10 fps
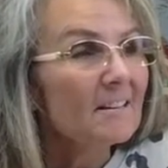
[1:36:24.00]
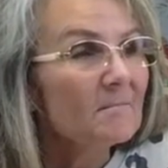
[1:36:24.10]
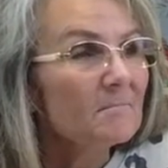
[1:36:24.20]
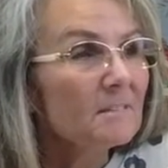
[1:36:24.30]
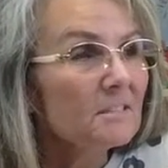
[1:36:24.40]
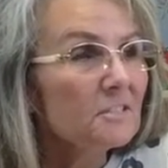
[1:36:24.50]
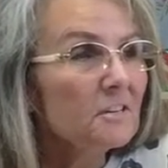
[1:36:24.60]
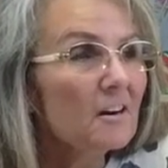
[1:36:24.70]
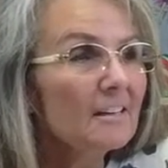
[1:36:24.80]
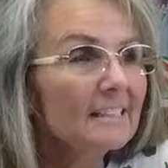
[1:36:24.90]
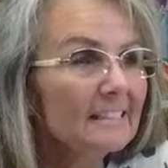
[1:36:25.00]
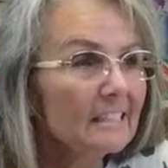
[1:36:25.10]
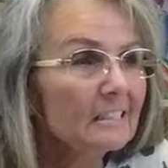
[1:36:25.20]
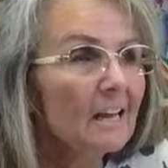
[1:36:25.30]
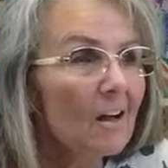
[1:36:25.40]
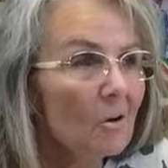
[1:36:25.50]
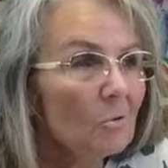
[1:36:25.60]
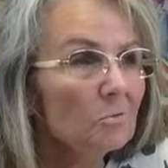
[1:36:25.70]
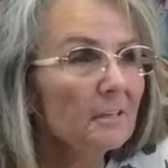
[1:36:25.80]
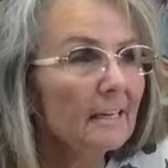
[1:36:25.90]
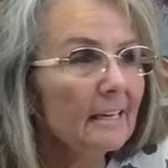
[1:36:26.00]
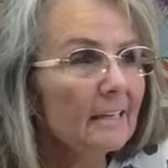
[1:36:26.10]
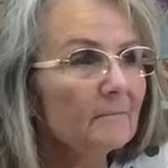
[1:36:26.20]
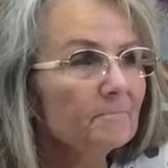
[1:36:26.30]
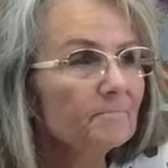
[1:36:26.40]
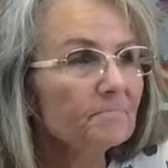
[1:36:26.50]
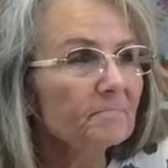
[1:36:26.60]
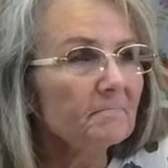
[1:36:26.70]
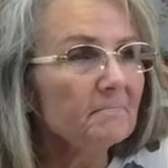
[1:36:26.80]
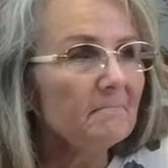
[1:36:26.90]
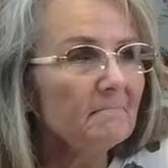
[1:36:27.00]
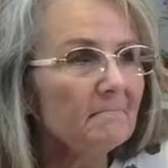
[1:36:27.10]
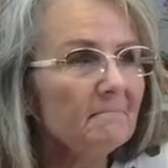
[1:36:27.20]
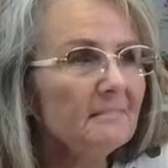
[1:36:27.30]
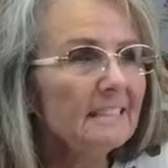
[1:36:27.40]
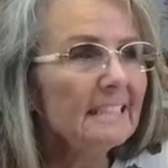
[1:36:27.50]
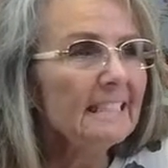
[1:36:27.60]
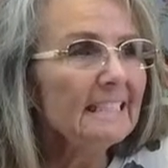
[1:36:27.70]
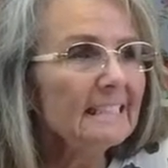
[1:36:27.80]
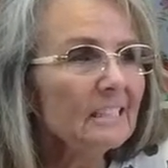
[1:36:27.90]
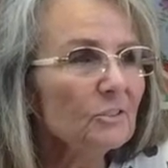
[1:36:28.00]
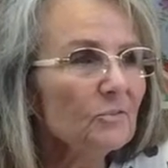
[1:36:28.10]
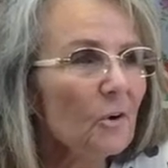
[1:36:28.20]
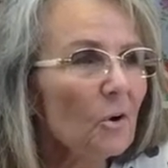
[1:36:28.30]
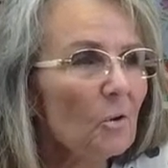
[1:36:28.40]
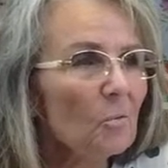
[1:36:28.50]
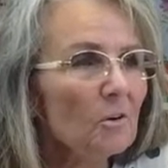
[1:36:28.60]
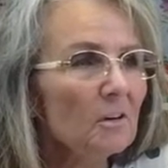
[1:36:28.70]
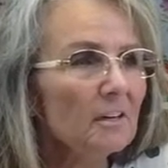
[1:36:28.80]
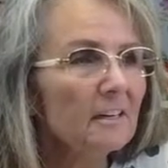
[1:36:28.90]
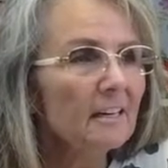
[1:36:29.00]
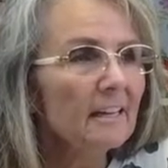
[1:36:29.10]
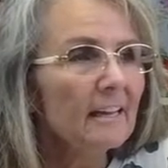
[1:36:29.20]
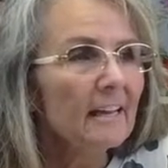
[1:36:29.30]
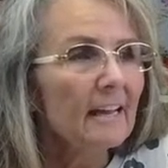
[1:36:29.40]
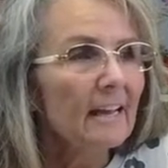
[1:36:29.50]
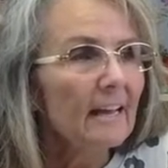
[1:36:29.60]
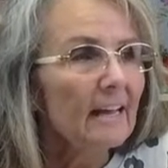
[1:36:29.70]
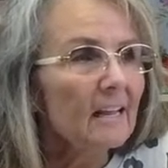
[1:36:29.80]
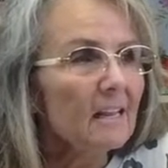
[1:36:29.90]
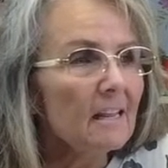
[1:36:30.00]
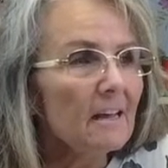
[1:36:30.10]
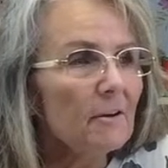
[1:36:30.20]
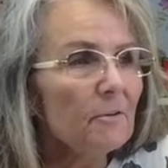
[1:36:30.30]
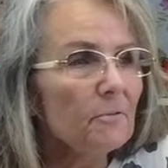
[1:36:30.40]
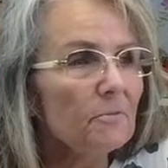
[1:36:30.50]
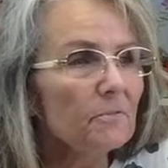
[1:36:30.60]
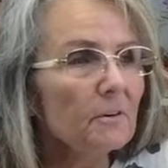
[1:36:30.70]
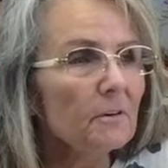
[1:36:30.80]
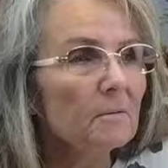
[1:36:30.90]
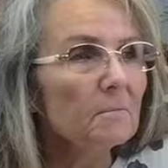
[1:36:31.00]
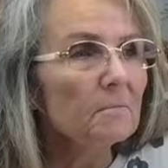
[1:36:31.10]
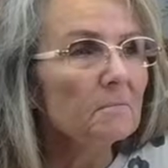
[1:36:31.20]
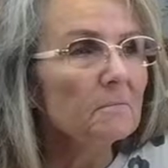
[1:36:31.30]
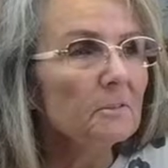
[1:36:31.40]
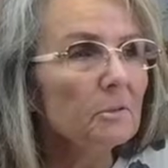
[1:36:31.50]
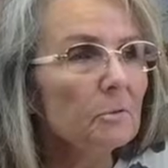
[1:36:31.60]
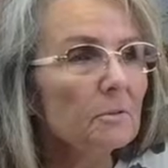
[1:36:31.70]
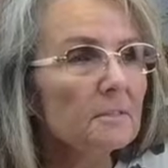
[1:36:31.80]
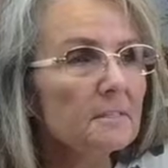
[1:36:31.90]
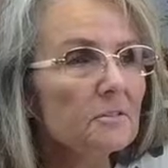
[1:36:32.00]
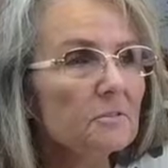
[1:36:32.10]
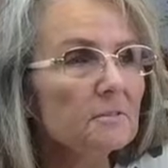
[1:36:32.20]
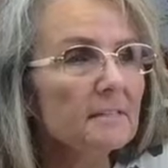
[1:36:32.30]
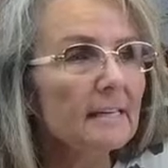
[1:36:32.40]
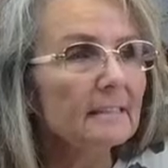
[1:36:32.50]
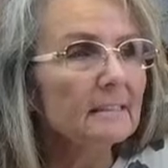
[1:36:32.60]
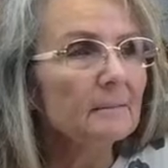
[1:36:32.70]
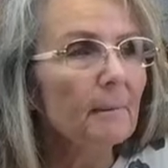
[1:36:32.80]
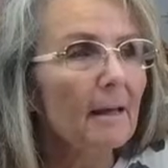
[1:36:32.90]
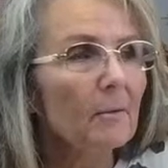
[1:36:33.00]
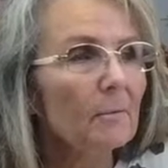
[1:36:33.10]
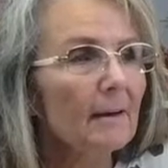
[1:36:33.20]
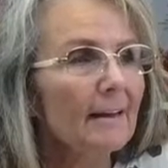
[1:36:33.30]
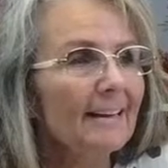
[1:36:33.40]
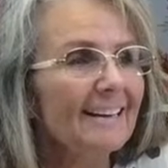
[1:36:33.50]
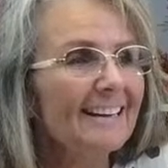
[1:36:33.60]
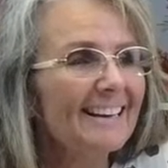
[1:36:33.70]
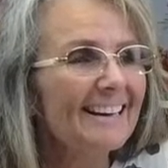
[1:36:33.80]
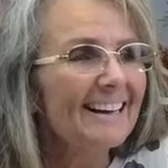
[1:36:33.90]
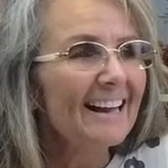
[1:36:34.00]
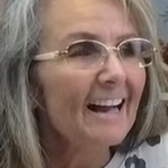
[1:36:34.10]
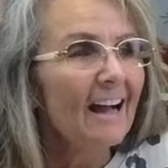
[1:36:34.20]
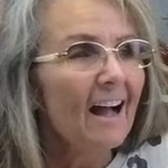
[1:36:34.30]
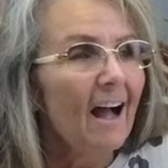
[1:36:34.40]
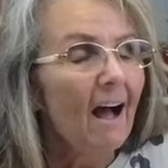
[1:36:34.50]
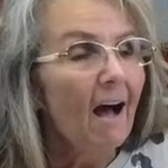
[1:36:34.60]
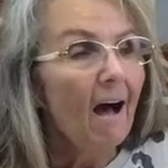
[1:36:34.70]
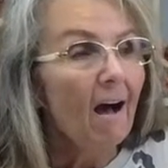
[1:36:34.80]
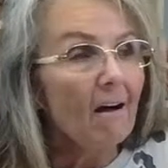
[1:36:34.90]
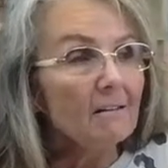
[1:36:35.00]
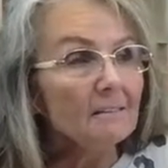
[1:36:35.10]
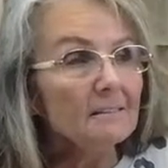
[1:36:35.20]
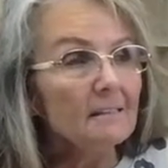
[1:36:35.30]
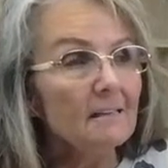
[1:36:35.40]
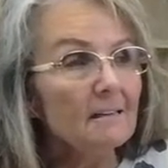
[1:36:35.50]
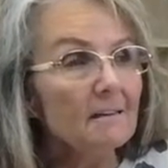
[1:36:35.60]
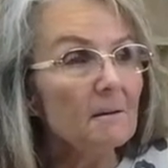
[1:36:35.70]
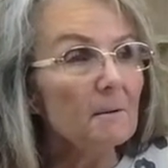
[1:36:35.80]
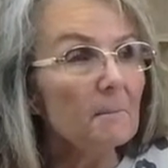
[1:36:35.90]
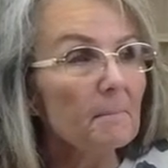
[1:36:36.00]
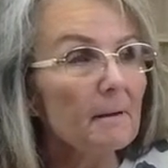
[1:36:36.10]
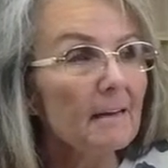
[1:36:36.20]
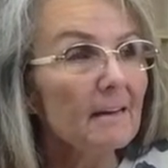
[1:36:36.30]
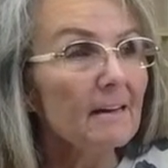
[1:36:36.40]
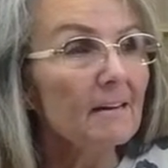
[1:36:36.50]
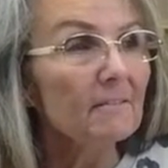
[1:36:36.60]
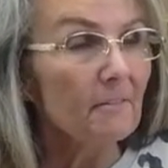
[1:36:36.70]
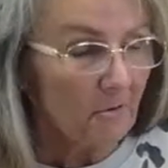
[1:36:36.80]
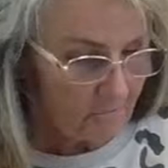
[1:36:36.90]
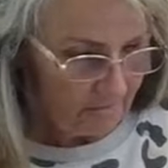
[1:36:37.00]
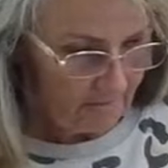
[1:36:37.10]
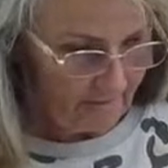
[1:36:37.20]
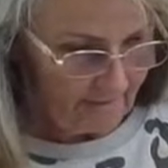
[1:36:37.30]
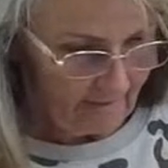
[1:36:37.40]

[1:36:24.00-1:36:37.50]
Miss Shirley says holding. Denise says forward. Hello from North Central Texas, by the way. Awesome. Forward.